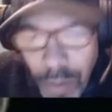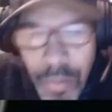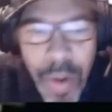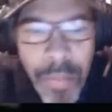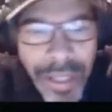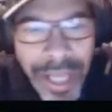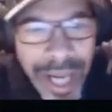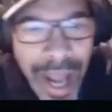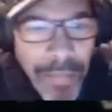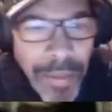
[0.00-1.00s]
more about that
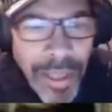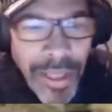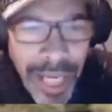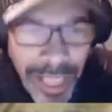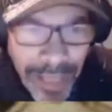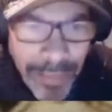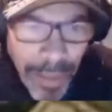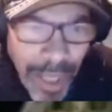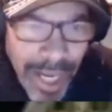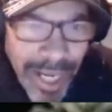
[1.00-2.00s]
compensation
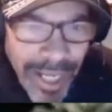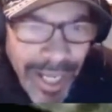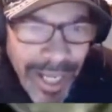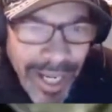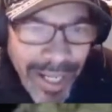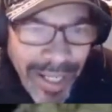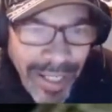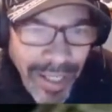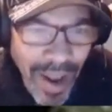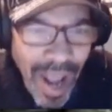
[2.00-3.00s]
plan.
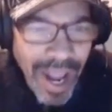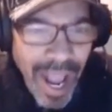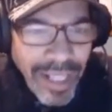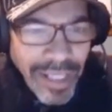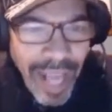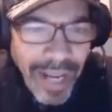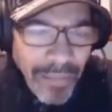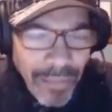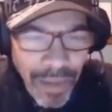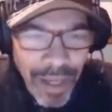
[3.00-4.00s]
I sign
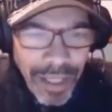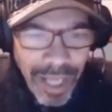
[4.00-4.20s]
up, it's